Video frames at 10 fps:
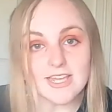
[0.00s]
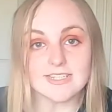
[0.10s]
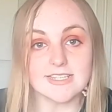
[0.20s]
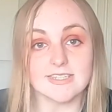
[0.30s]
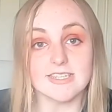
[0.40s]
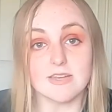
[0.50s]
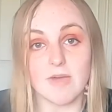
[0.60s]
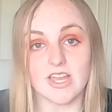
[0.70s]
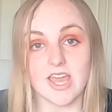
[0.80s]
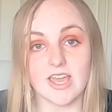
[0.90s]
it isn't in
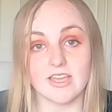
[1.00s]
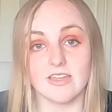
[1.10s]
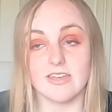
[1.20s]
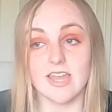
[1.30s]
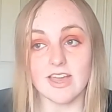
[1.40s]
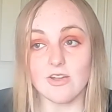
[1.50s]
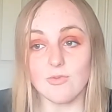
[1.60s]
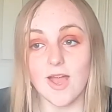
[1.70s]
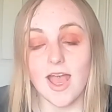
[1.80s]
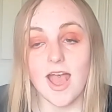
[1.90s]
my neck now,